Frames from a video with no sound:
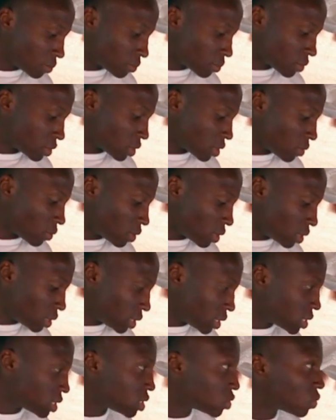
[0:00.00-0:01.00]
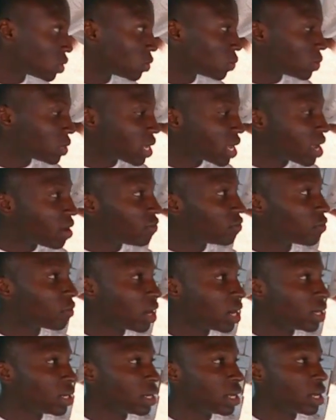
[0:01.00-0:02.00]
So this is what we have
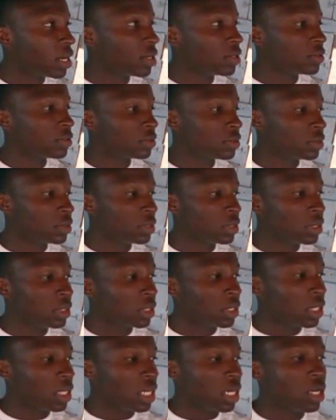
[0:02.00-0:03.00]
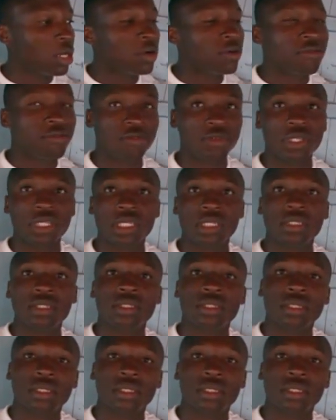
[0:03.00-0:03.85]
right now, and hopefully,